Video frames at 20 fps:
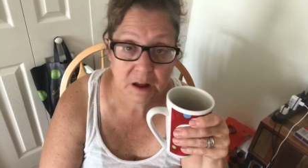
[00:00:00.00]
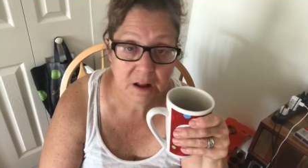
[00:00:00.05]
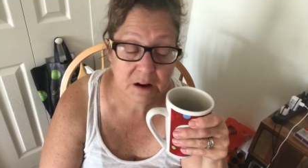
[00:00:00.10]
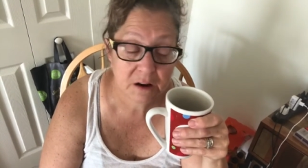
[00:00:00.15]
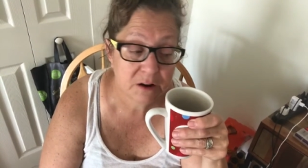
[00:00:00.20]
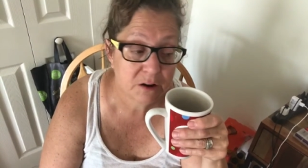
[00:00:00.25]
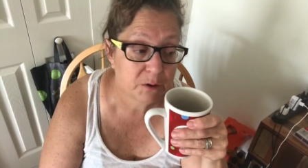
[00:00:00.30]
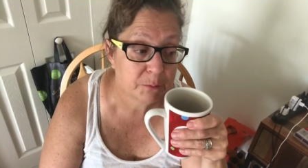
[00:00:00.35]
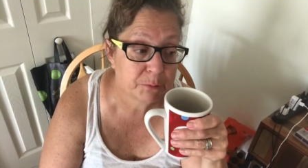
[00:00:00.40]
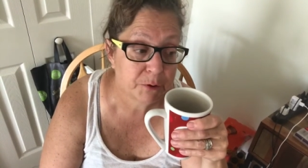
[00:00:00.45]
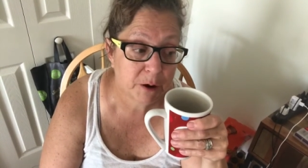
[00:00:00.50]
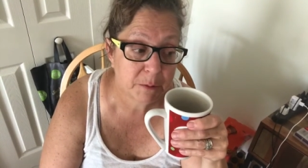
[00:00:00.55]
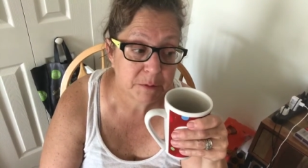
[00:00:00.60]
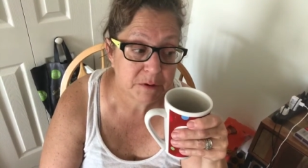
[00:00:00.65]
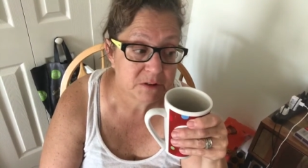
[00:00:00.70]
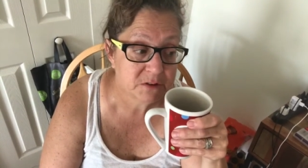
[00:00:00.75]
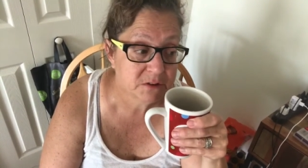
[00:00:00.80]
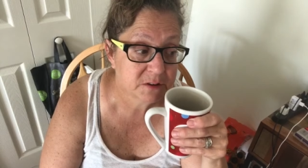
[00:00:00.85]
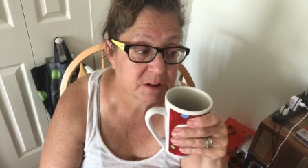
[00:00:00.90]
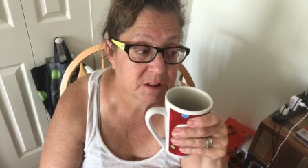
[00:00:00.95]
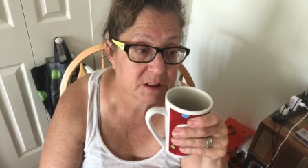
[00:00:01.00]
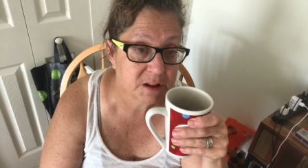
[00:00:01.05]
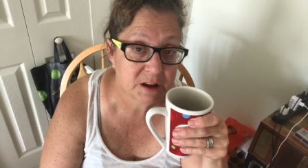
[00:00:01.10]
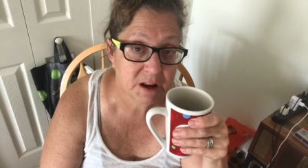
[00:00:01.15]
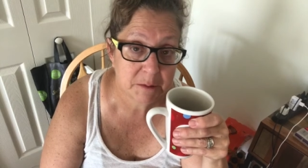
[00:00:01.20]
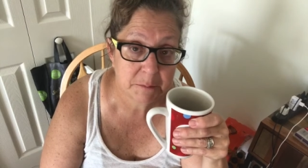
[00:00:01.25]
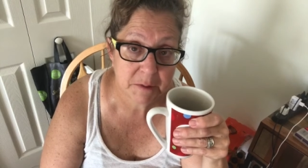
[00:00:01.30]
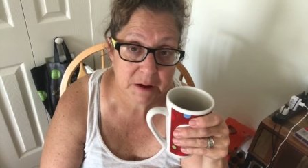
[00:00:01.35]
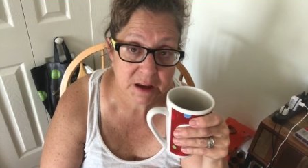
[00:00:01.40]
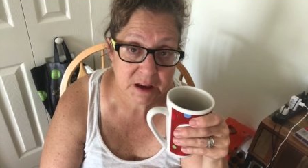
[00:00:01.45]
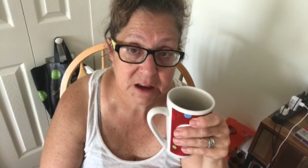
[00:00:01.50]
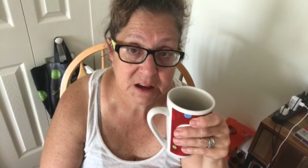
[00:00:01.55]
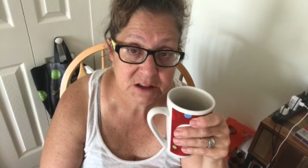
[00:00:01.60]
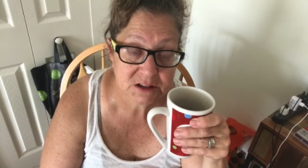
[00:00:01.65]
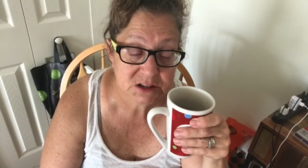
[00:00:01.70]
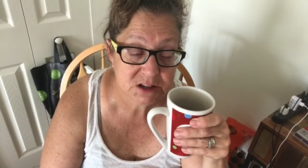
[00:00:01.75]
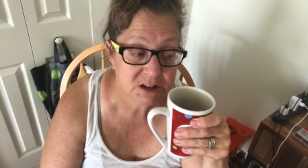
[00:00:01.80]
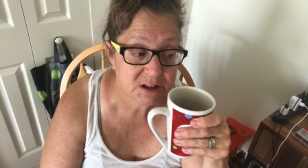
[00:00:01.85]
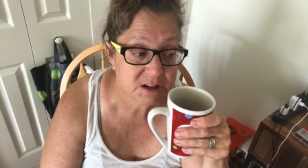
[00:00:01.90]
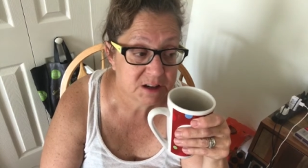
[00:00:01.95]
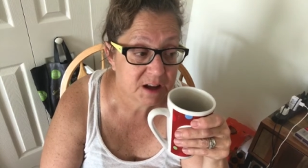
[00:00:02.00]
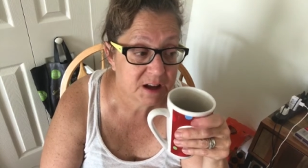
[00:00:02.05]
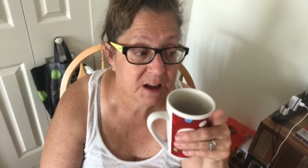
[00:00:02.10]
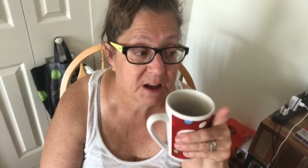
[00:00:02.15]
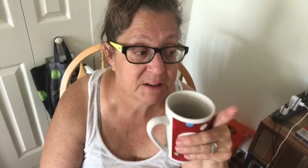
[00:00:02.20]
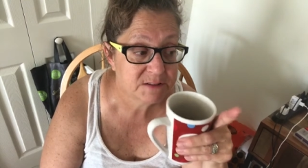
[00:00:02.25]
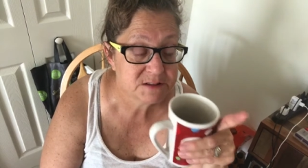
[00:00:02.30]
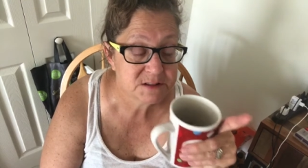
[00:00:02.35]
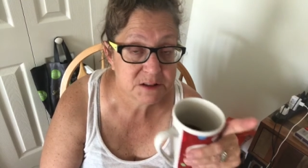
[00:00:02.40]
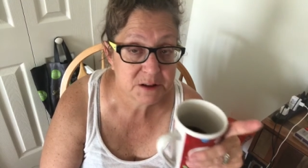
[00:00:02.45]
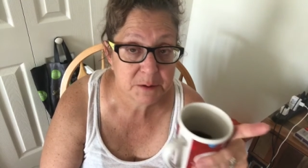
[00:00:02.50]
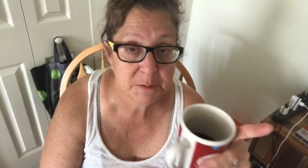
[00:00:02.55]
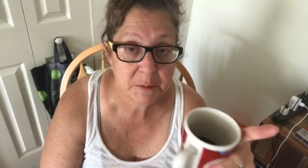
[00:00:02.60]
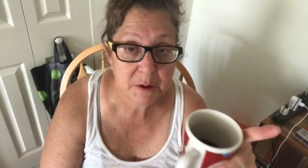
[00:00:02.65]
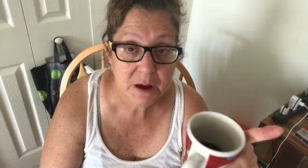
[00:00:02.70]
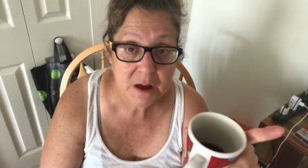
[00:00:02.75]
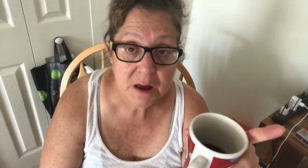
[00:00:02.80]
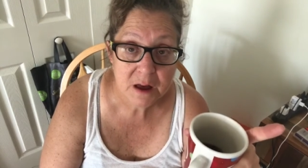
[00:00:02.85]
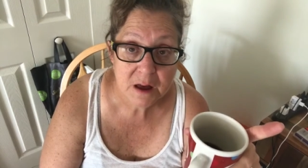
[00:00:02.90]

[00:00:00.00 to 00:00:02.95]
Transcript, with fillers: I don't know, probably just clean up my kitchen. I have some,